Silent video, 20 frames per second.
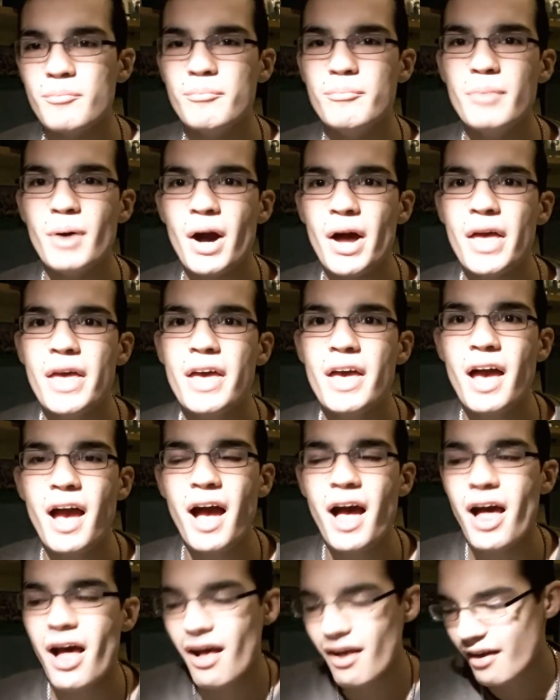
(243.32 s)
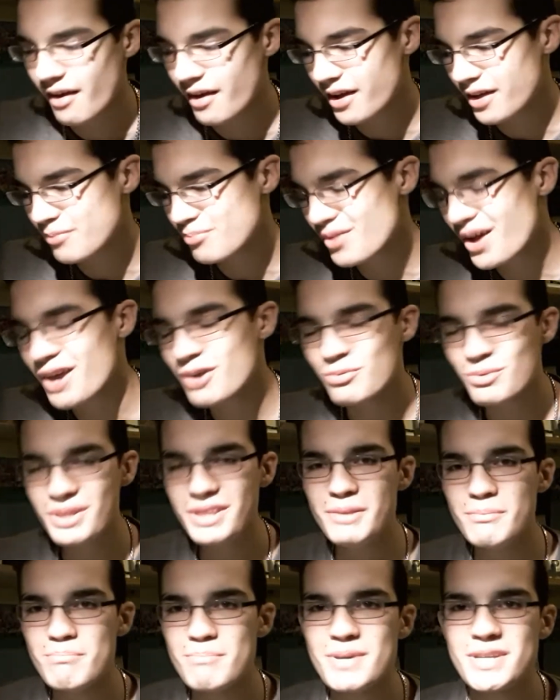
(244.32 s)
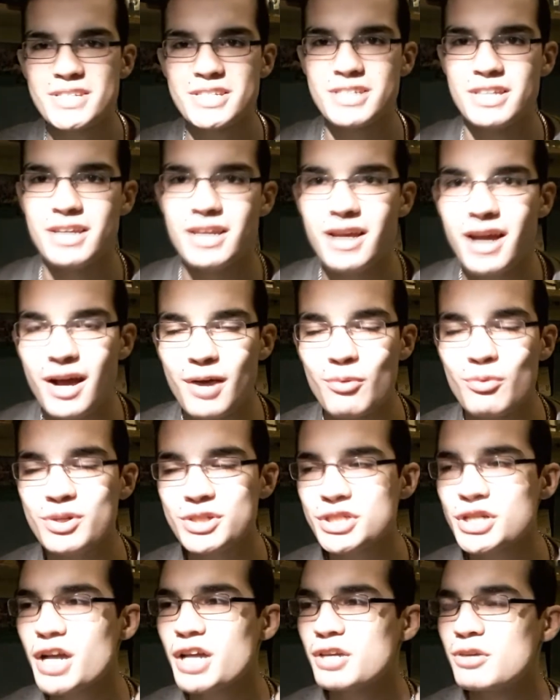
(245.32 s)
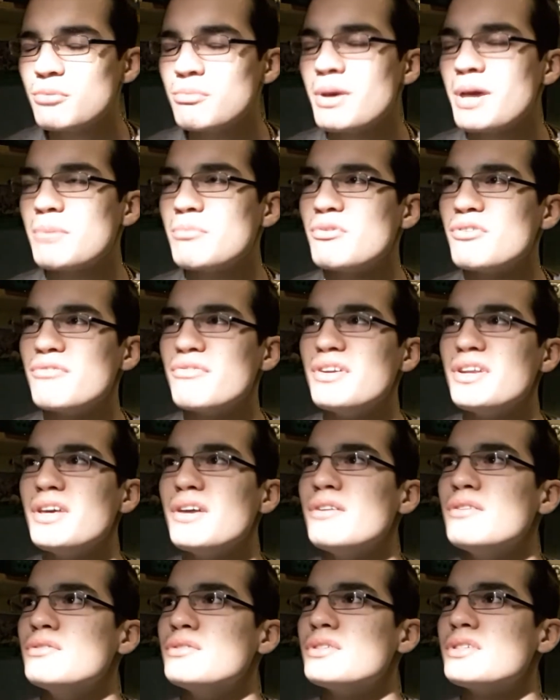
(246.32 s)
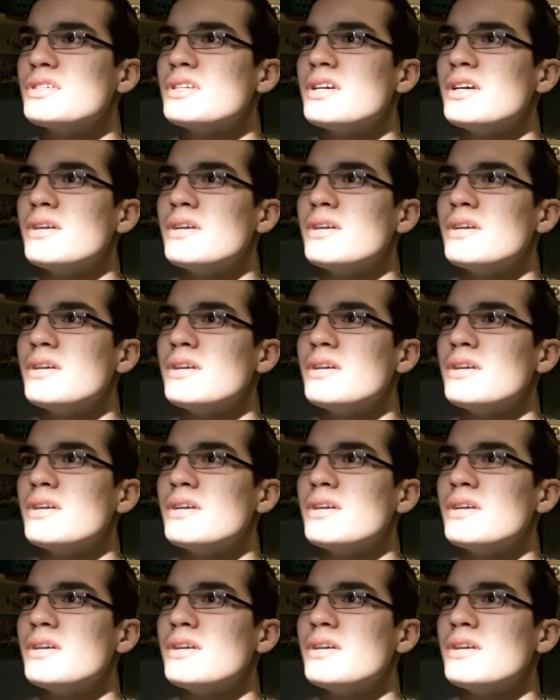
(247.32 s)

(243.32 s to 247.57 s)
But, um, I really miss it. I wish I could make more videos.